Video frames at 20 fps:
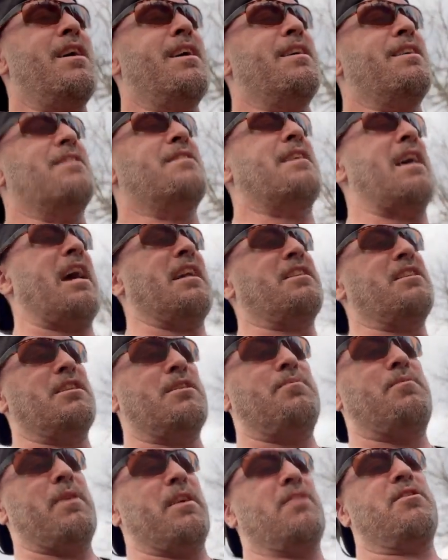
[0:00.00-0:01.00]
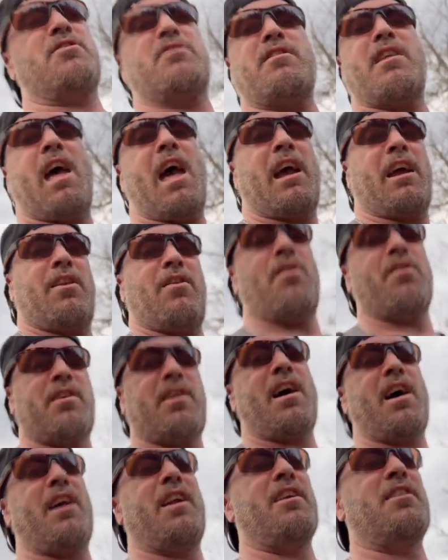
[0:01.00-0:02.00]
it's got this big snagging hook
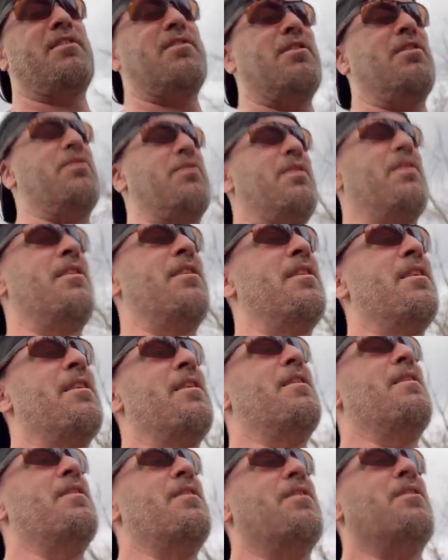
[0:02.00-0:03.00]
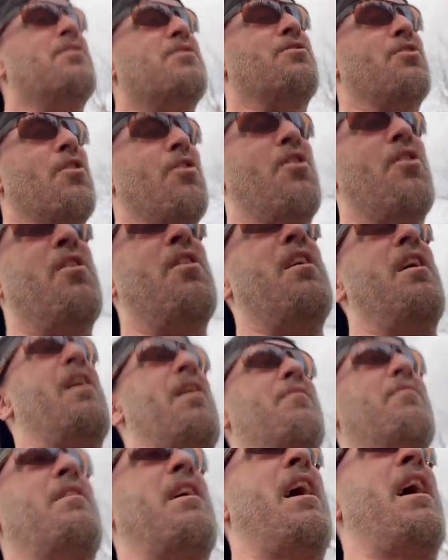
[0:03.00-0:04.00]
on it too. So
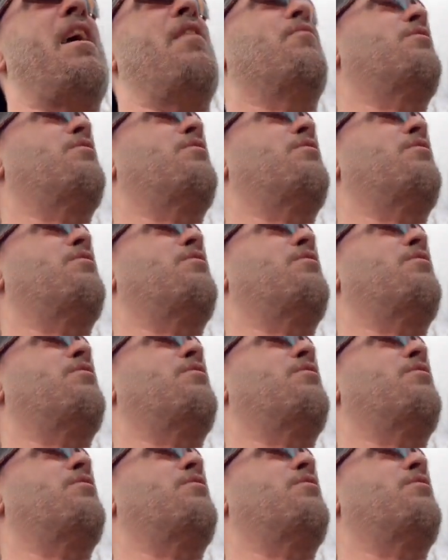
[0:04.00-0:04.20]
I'm cat.